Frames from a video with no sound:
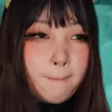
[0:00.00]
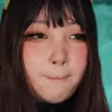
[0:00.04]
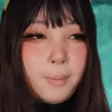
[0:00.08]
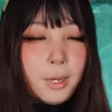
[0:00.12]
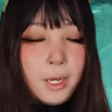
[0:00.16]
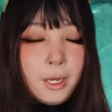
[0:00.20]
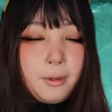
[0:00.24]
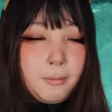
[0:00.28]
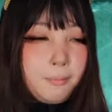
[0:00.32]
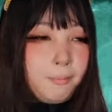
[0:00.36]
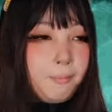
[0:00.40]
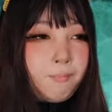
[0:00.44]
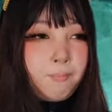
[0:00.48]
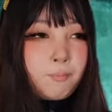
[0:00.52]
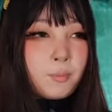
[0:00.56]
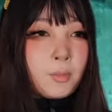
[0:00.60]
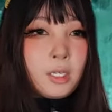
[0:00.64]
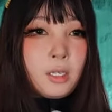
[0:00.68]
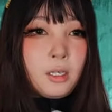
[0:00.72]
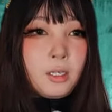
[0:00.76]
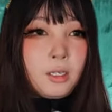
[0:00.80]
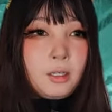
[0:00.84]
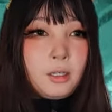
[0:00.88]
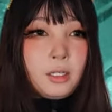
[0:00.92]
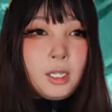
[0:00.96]
but
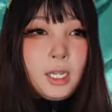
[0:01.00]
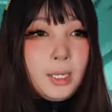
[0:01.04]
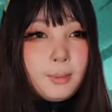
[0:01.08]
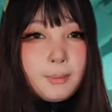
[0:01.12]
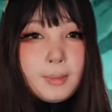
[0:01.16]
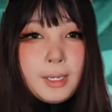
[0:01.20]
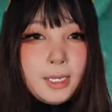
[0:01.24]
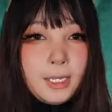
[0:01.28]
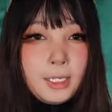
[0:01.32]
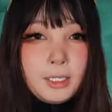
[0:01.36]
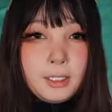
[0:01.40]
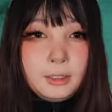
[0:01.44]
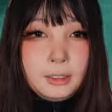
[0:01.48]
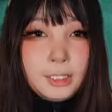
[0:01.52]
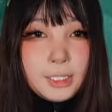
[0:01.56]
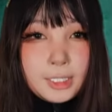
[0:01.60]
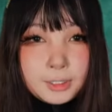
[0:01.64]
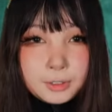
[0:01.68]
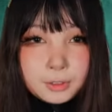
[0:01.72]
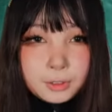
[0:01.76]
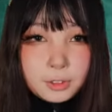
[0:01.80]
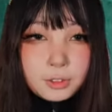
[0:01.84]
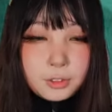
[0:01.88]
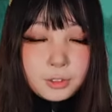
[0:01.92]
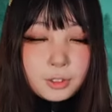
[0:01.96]
they make
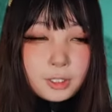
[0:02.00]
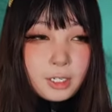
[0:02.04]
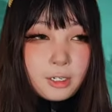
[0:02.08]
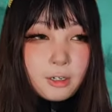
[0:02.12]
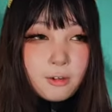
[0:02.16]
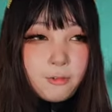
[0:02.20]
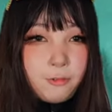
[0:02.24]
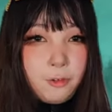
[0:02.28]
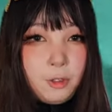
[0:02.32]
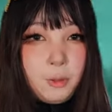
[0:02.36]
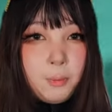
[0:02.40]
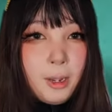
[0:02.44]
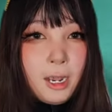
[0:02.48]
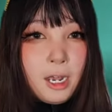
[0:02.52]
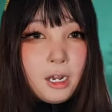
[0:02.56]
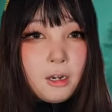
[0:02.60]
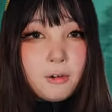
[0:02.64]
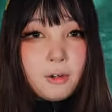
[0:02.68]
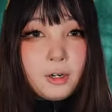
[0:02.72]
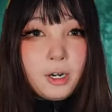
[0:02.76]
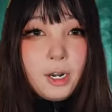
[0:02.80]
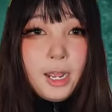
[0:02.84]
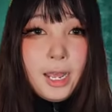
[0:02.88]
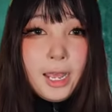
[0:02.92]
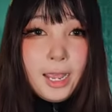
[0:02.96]
lasers that are full
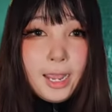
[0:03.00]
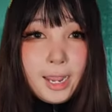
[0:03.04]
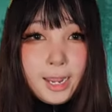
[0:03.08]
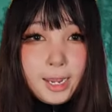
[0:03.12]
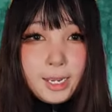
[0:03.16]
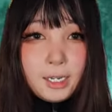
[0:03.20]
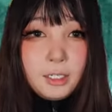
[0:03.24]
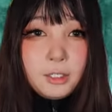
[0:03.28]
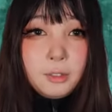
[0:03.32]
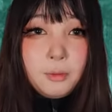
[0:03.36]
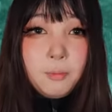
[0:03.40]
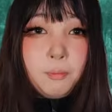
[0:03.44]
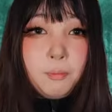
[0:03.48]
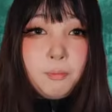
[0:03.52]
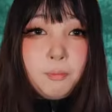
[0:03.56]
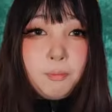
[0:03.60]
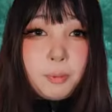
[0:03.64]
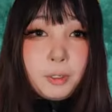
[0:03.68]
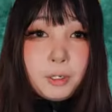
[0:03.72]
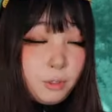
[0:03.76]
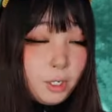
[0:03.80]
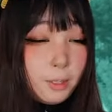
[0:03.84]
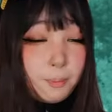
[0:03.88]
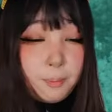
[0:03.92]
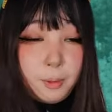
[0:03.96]
power and
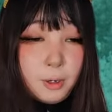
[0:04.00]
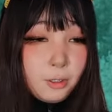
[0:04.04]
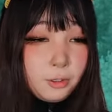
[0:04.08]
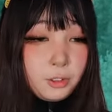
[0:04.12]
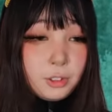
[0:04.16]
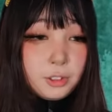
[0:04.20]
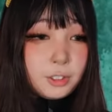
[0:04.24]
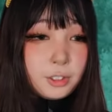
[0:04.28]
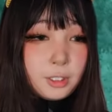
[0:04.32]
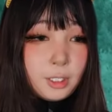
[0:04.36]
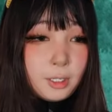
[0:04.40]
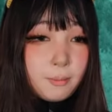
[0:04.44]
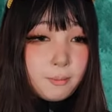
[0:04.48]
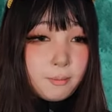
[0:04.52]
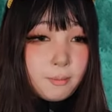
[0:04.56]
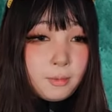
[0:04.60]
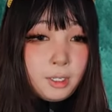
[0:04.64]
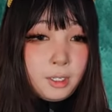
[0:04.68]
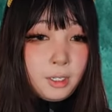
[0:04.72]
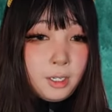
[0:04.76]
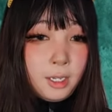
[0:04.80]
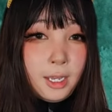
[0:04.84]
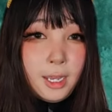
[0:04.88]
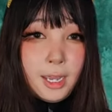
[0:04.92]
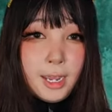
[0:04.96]
you can purchase them
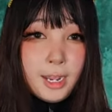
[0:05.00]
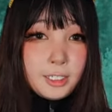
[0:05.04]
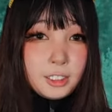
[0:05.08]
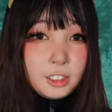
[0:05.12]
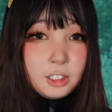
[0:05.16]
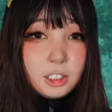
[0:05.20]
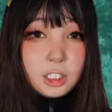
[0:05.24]
as